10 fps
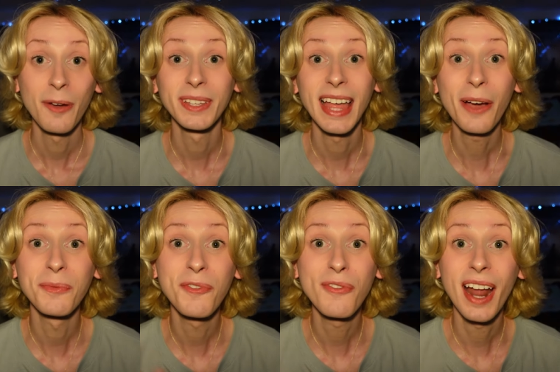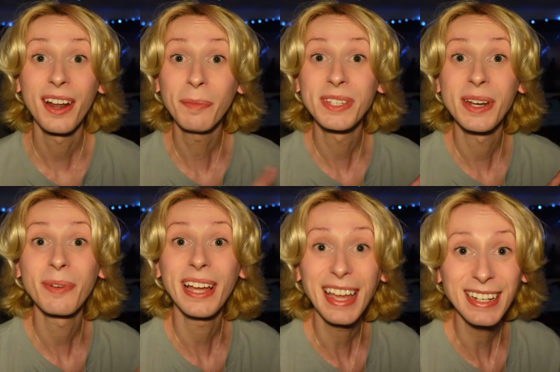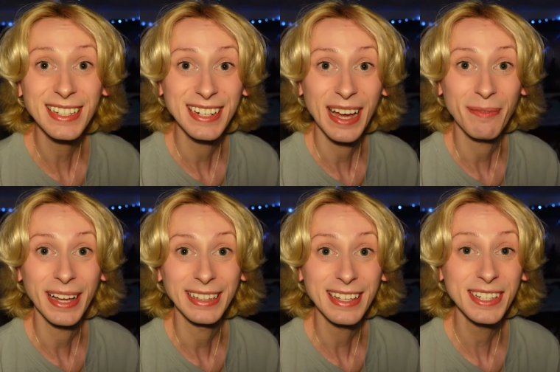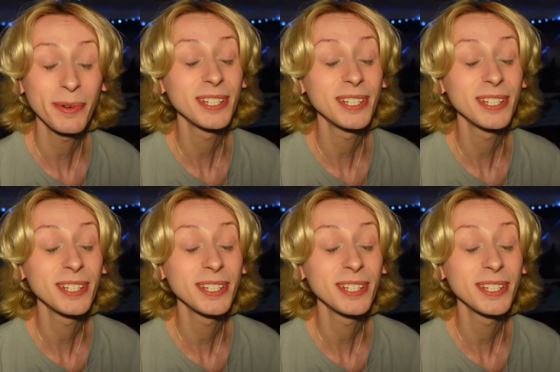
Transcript: And with that, we're moving on up to number 18 on my list,